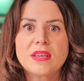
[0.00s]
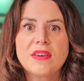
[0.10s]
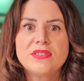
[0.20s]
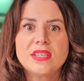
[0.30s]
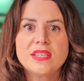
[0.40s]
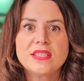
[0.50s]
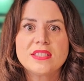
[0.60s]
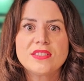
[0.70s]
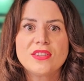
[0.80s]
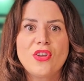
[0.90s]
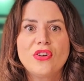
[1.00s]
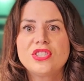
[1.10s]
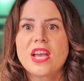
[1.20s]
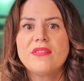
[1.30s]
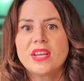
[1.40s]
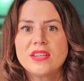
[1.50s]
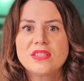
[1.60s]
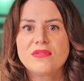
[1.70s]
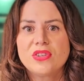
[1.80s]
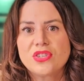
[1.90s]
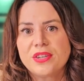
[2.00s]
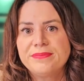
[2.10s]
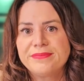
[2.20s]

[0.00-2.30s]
gives it longevity into the future.